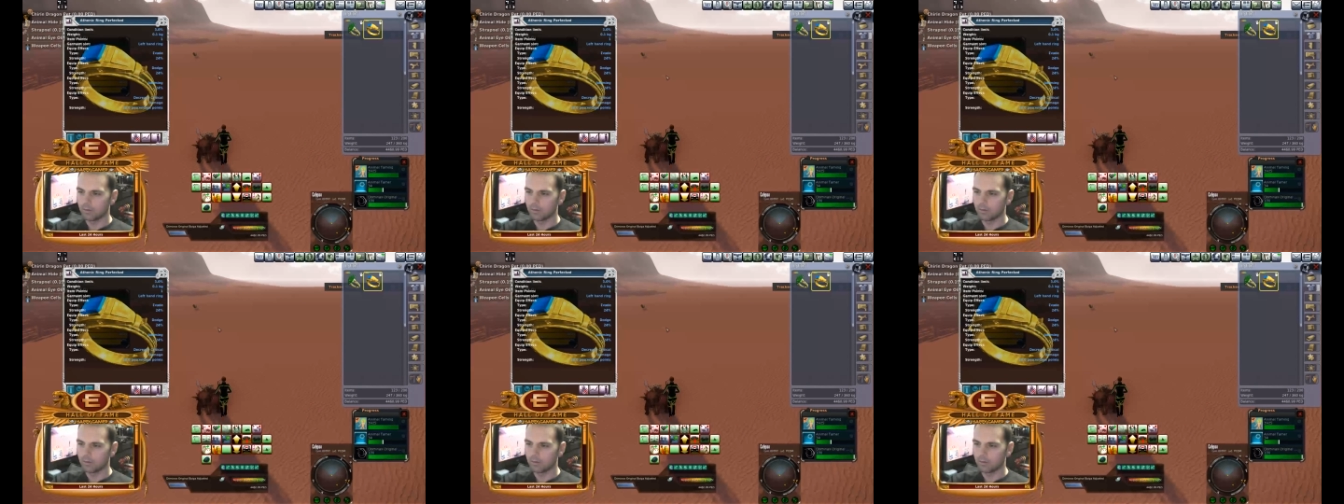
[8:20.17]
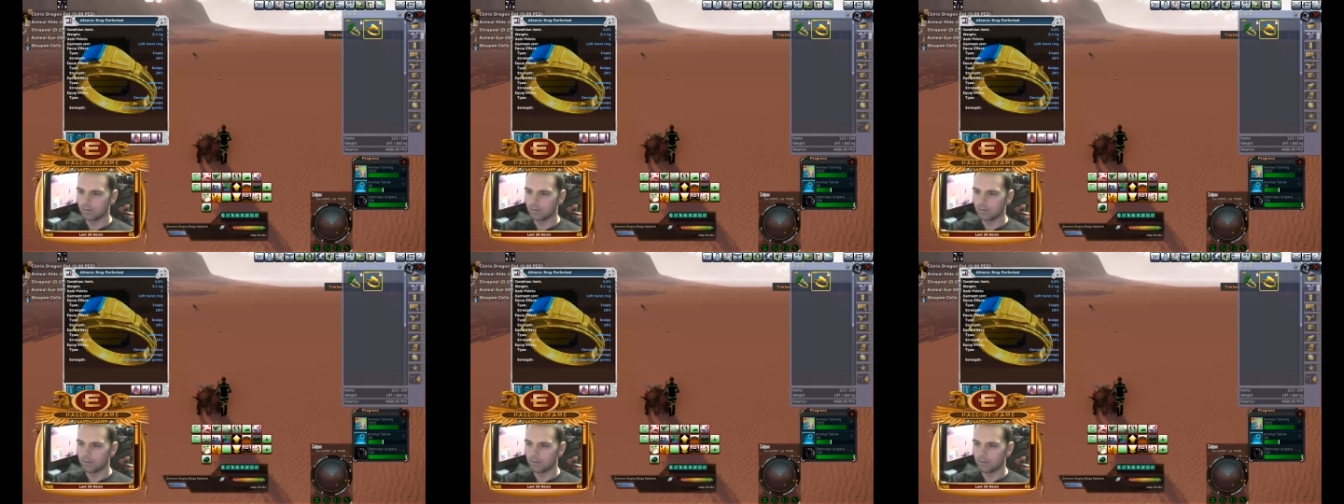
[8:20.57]
and
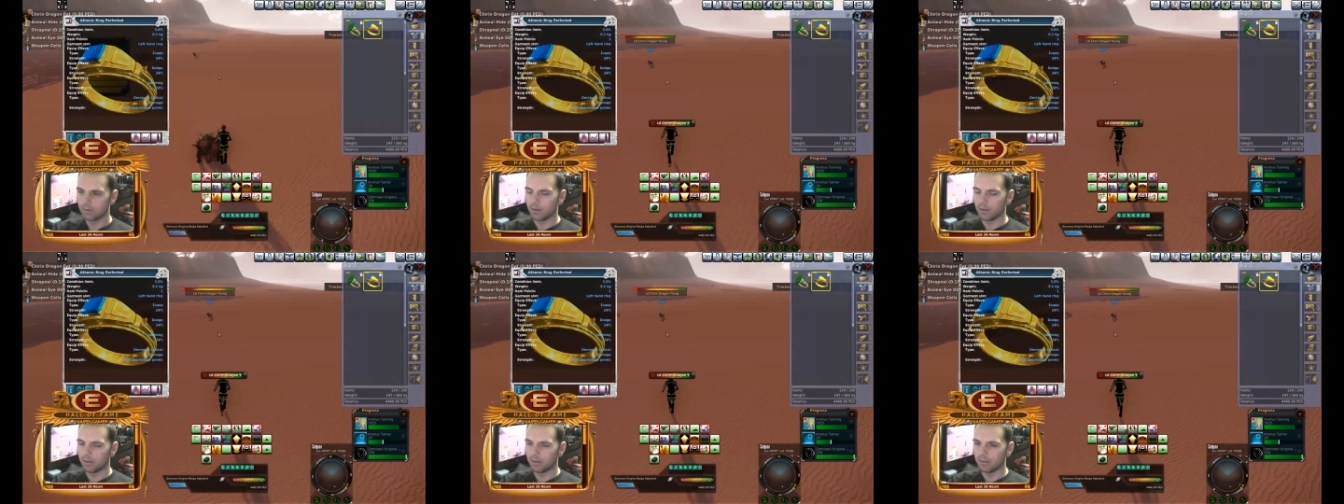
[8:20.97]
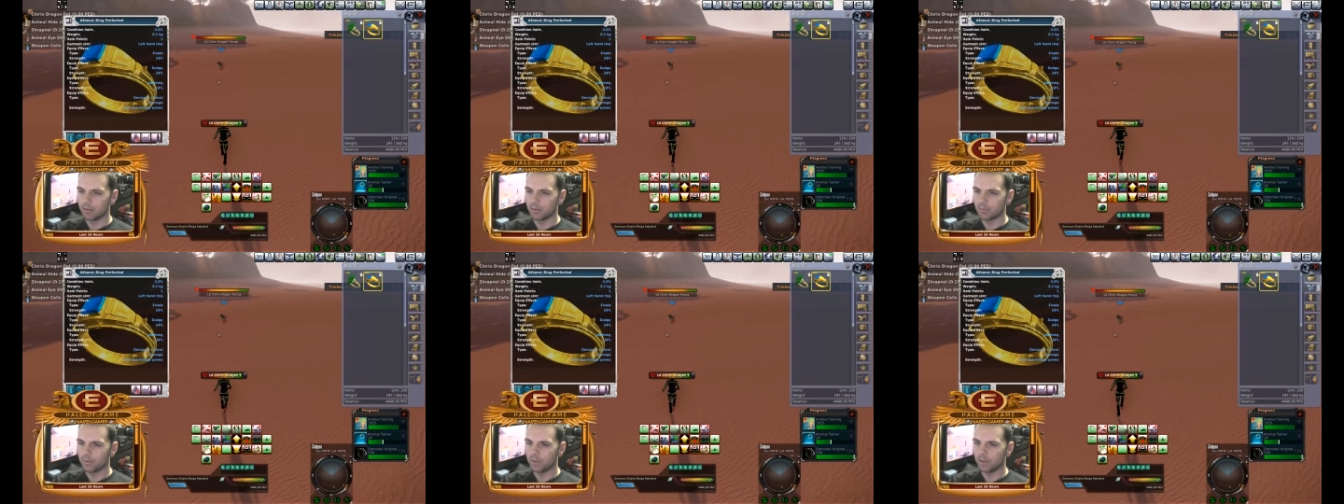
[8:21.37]
the
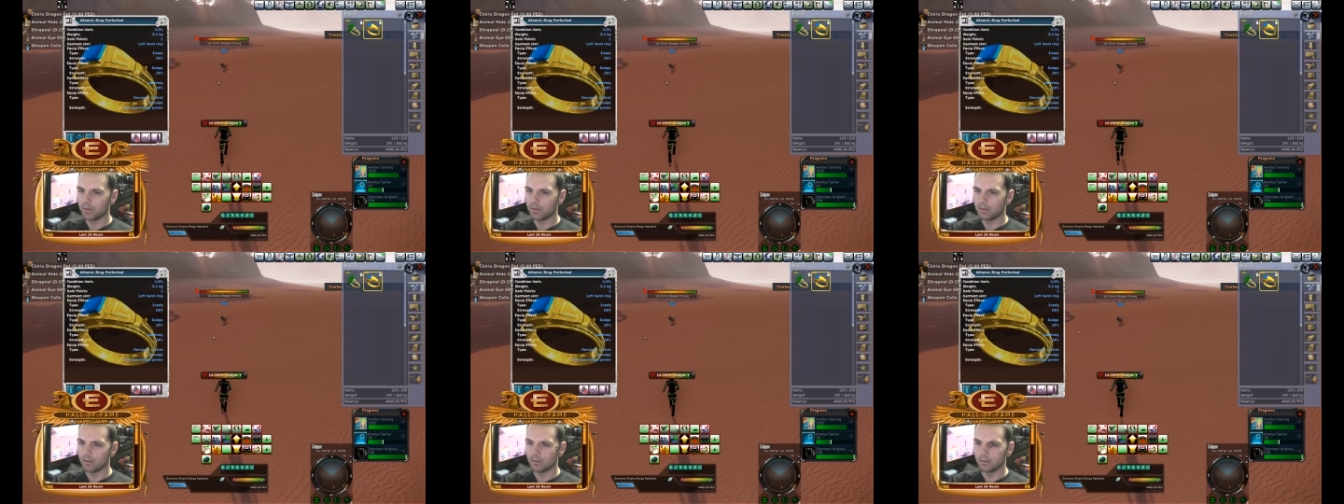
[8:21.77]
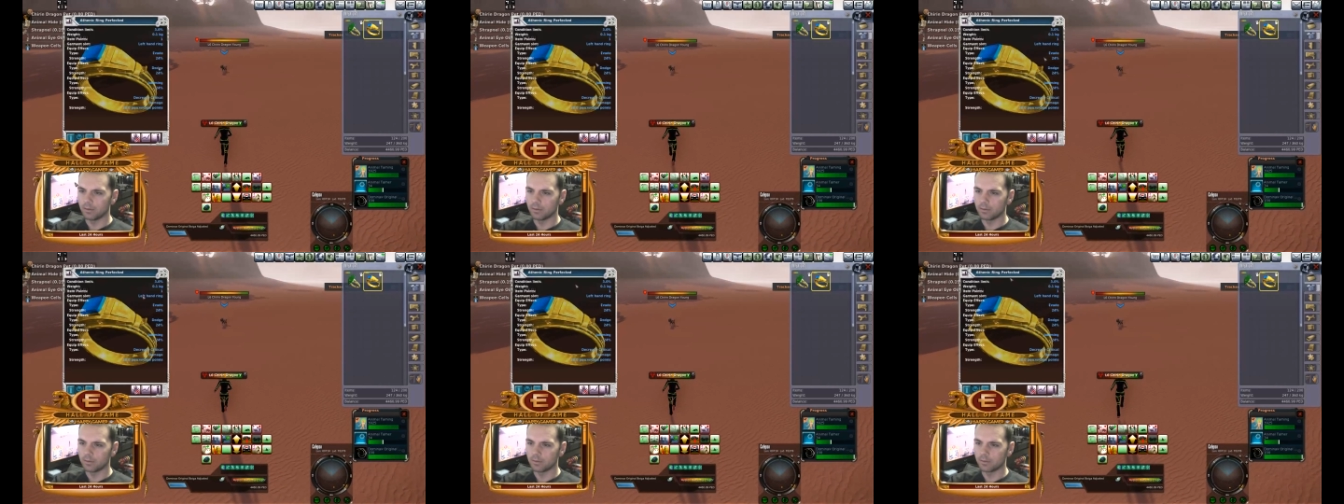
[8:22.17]
authentic ring
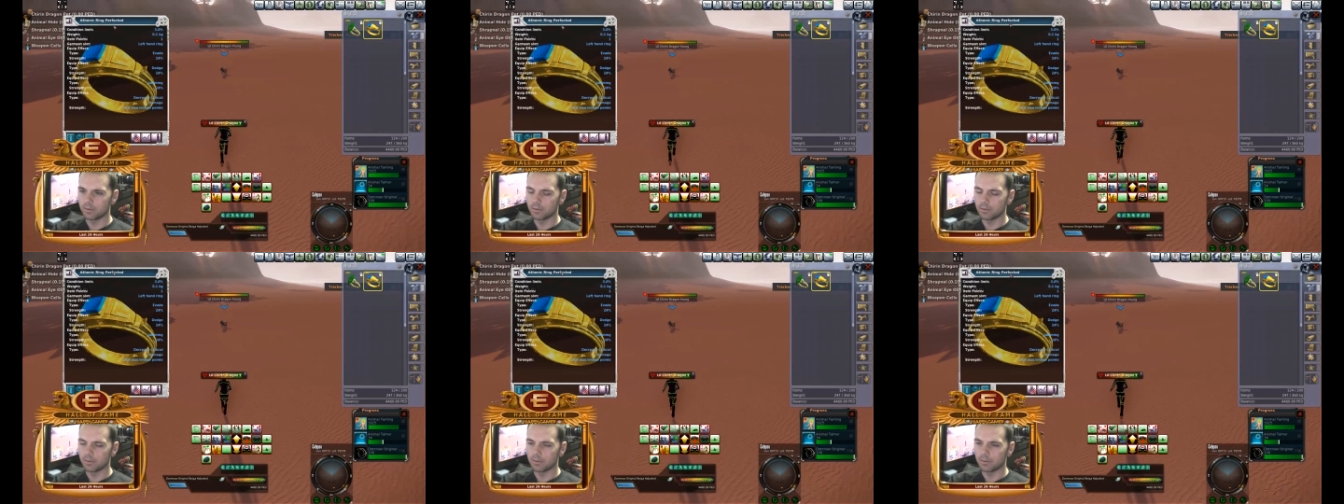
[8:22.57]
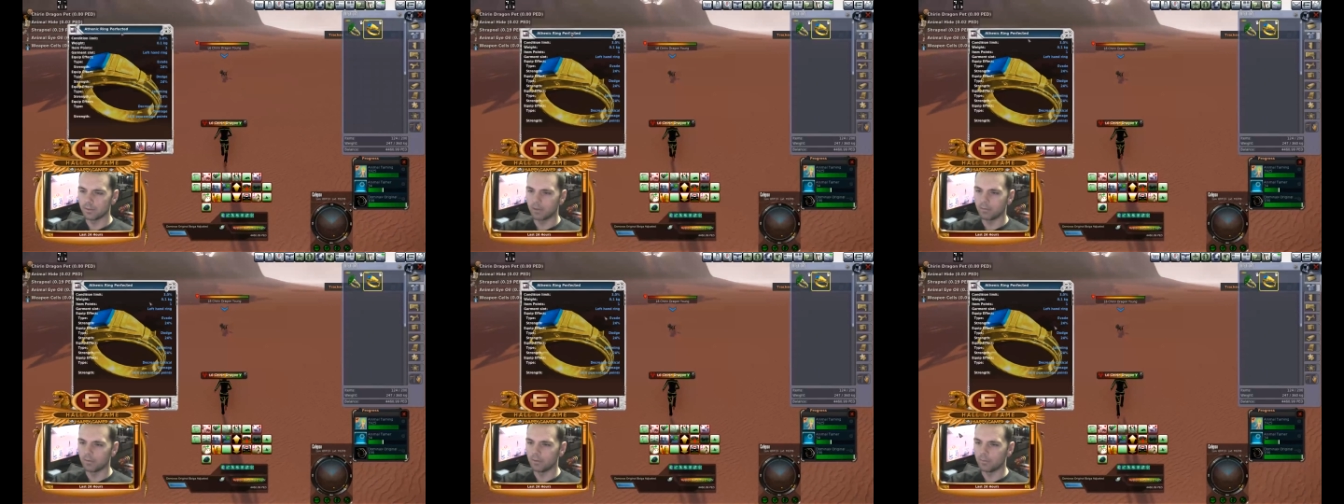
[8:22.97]
is
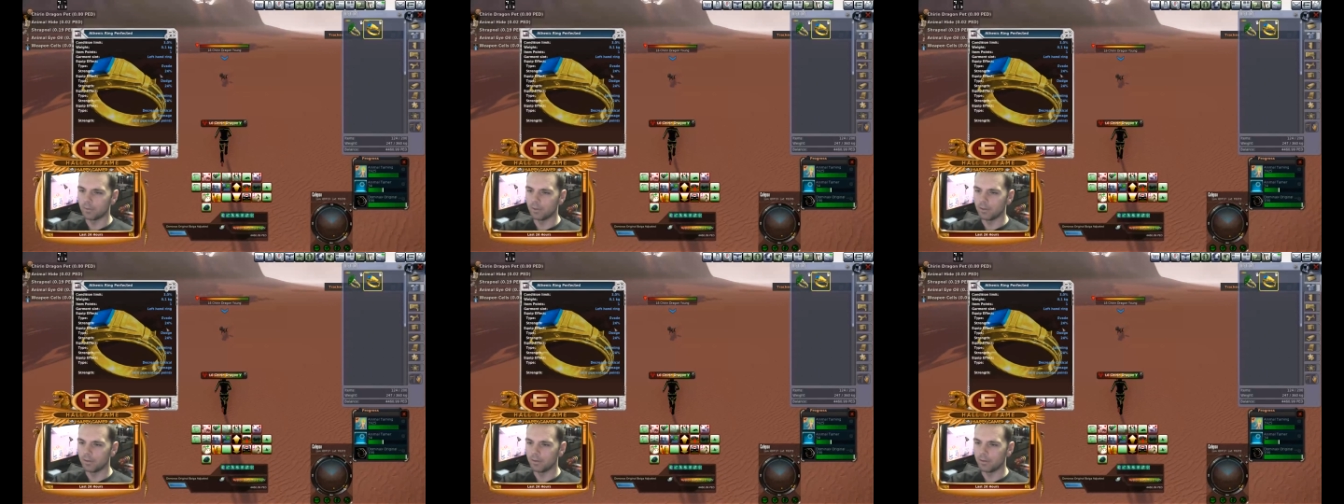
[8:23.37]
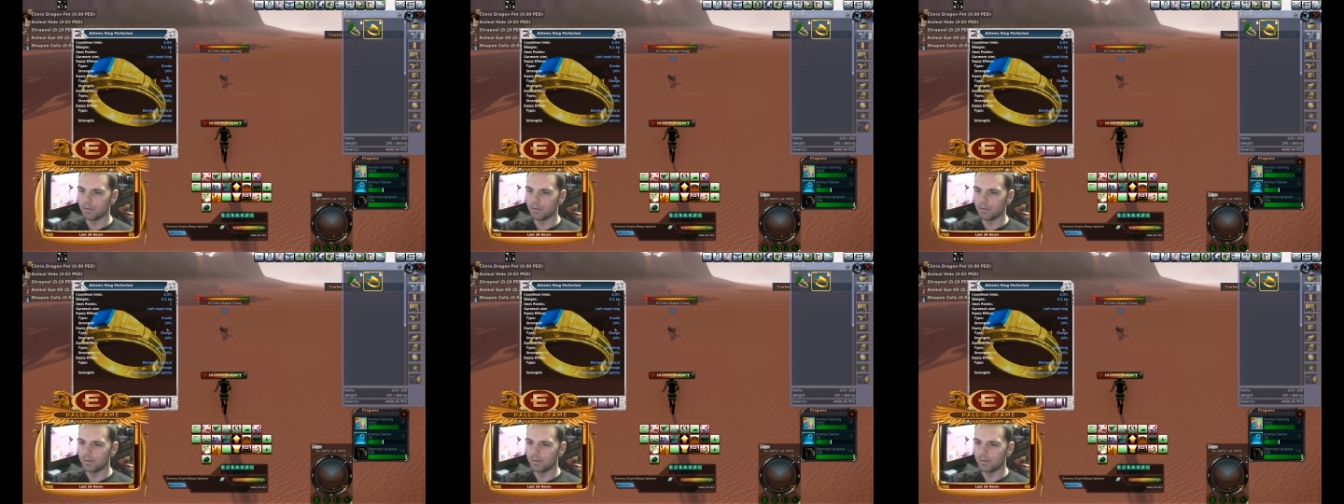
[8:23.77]
giving me